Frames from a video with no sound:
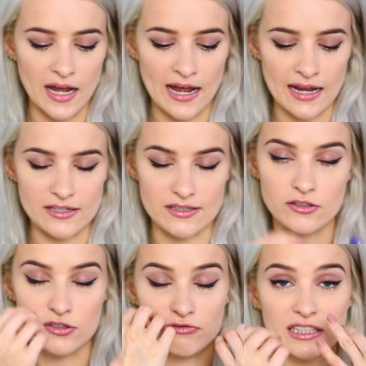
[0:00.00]
and
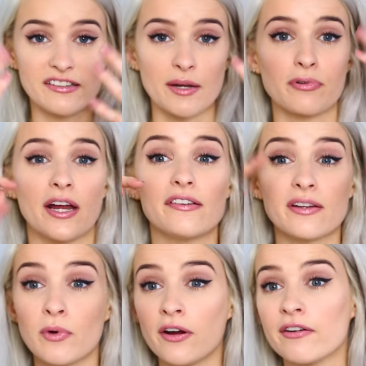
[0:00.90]
just really
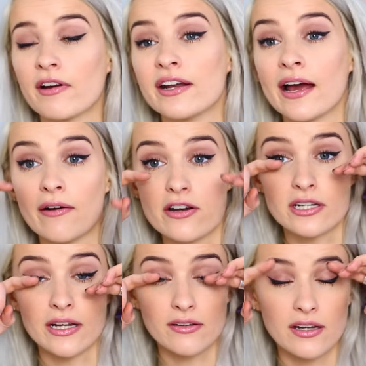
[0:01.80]
separates. I'm wearing it right now
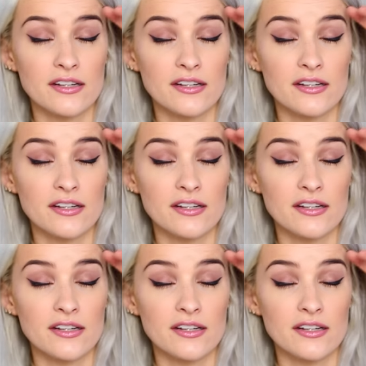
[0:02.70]
actually,